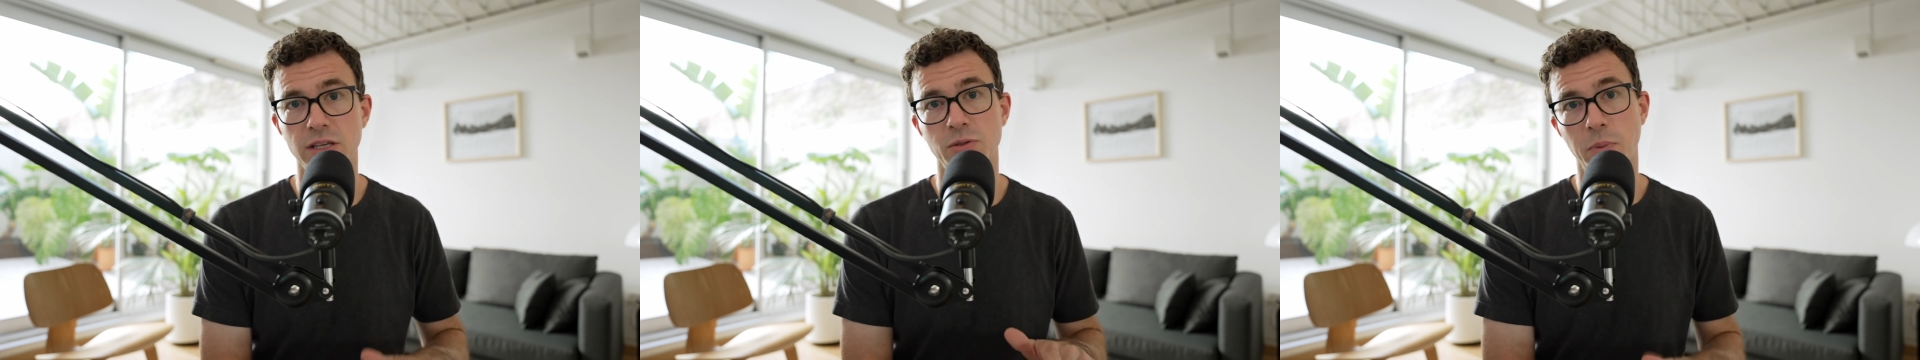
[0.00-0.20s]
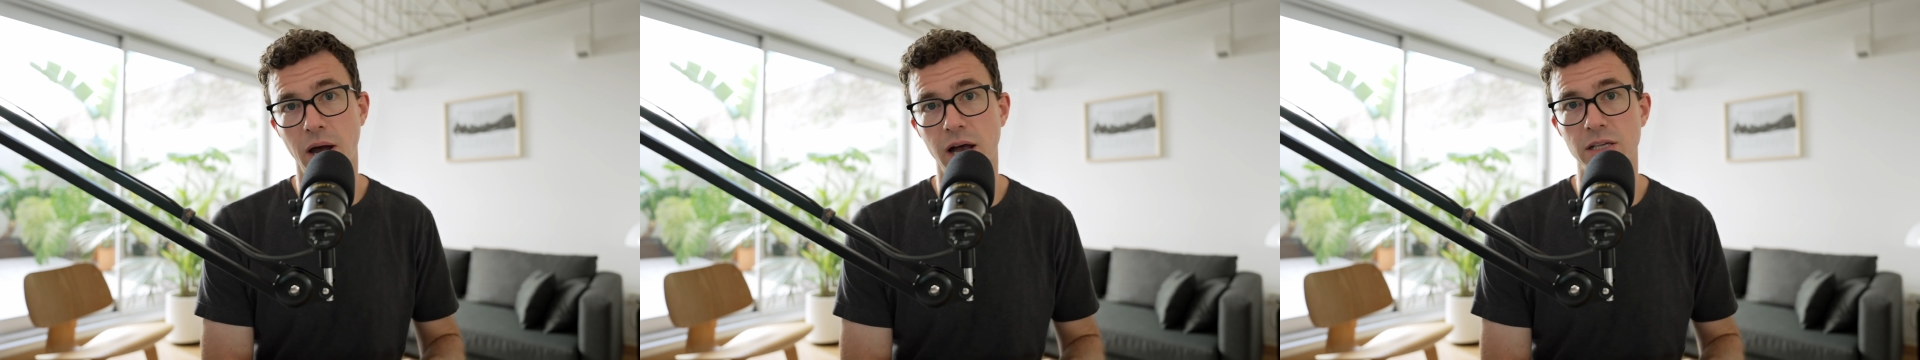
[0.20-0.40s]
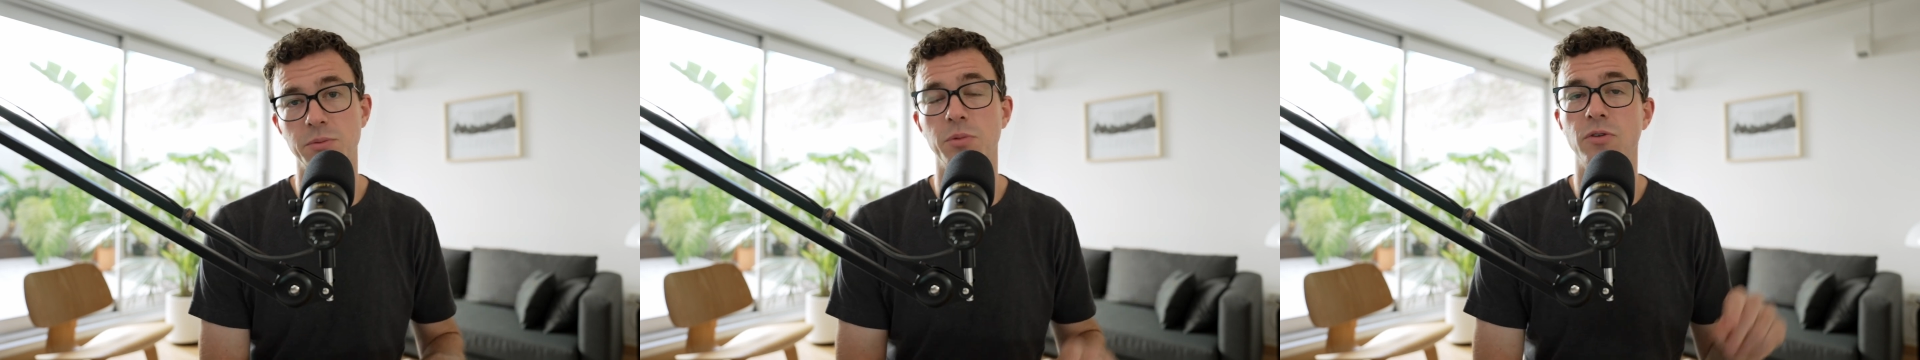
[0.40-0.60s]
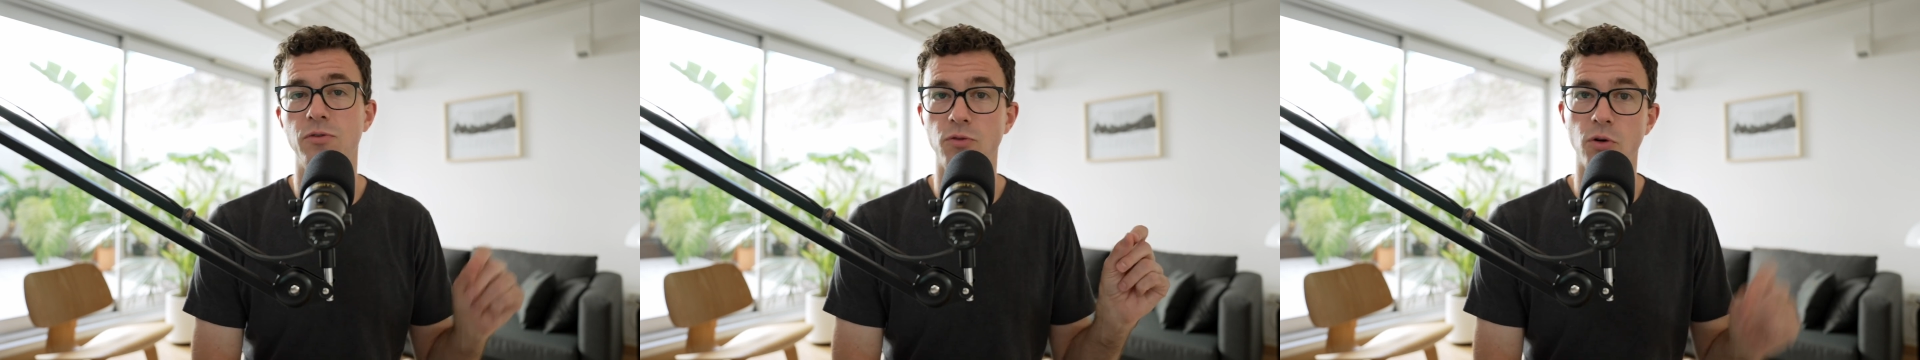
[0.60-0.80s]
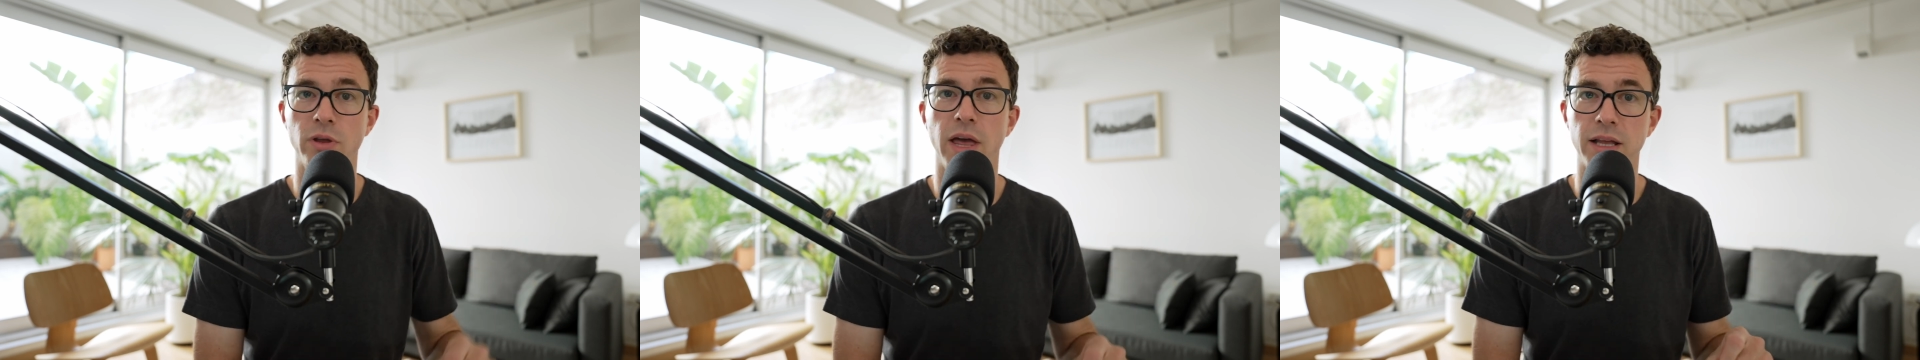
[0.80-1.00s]
as possible
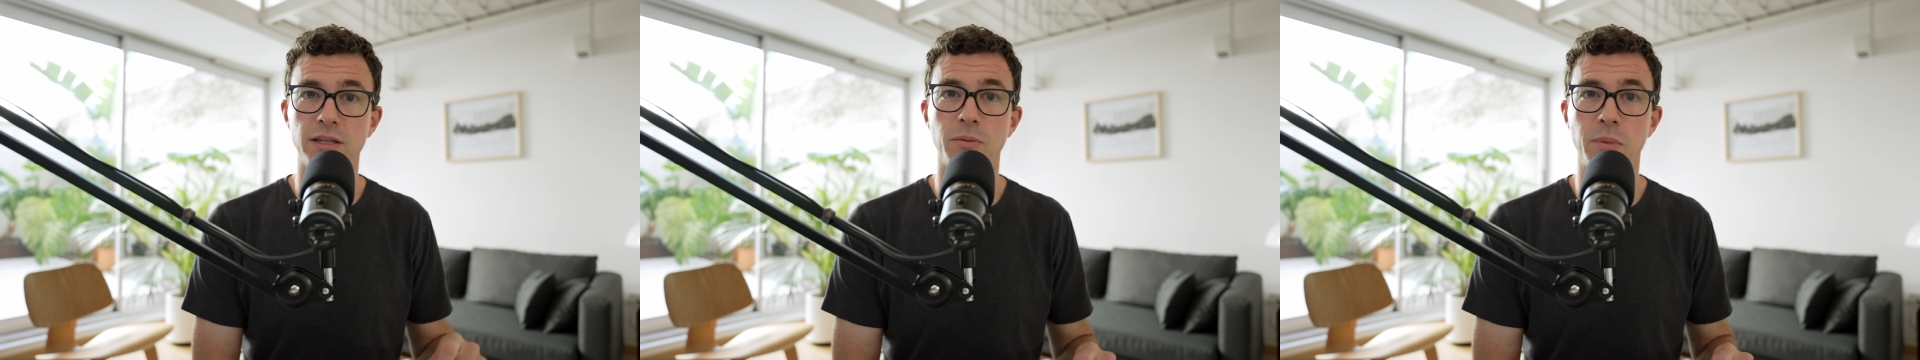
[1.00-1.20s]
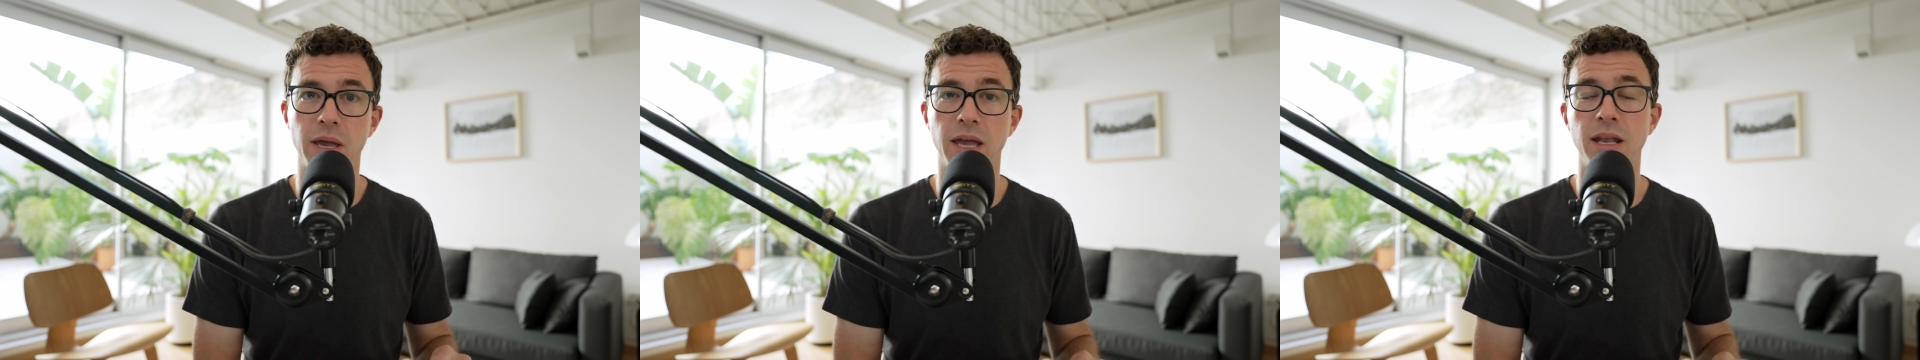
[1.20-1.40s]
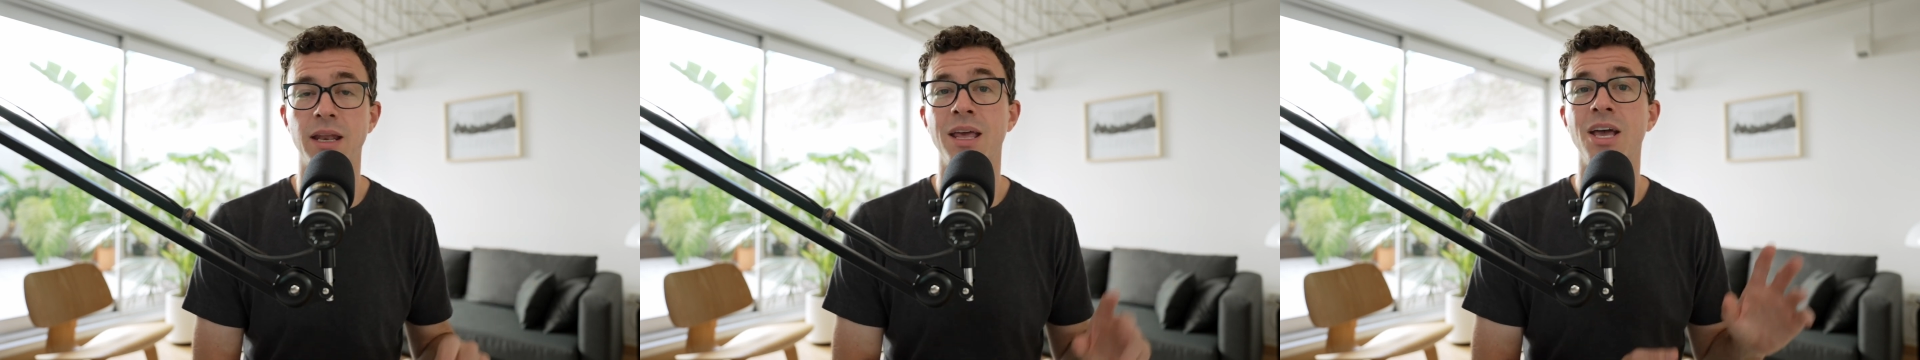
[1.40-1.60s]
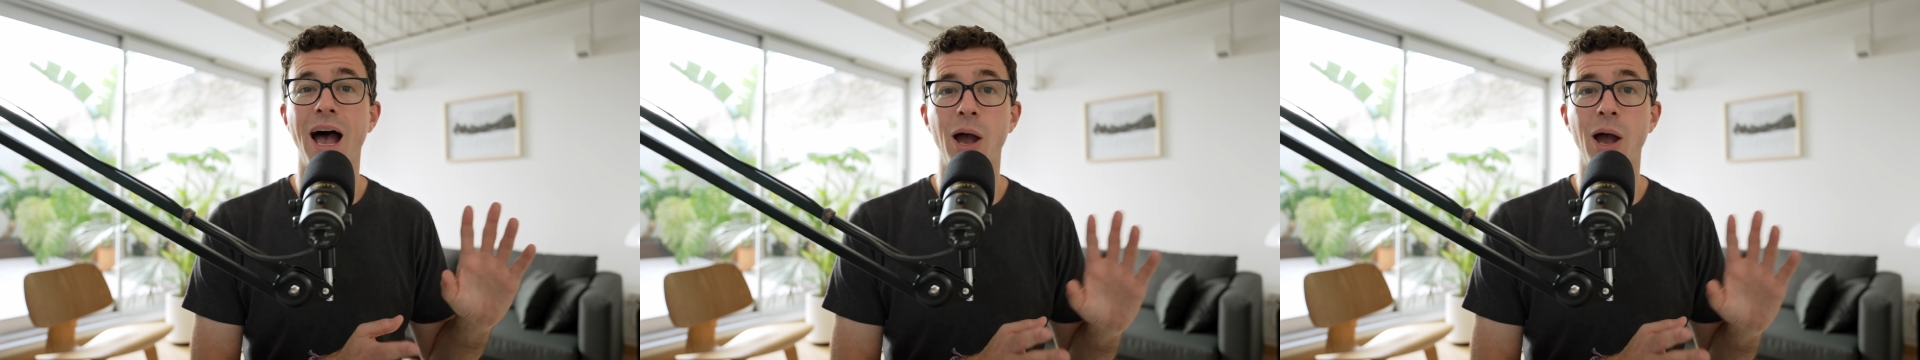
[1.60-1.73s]
for that domain.